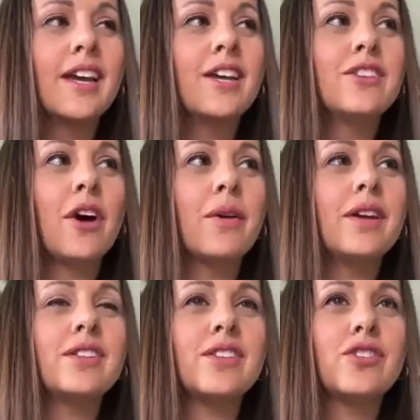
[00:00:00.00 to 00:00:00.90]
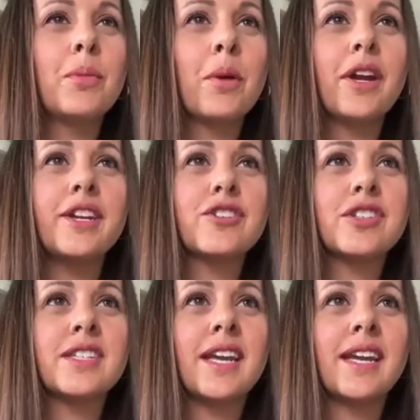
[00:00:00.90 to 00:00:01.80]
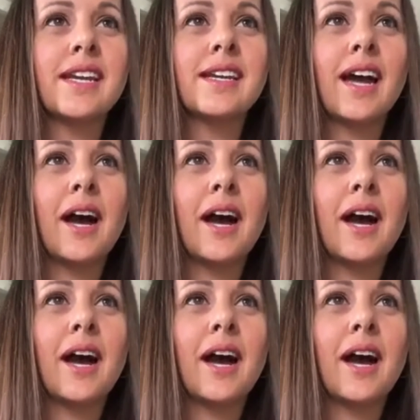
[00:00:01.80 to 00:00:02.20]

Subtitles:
So it's a super interesting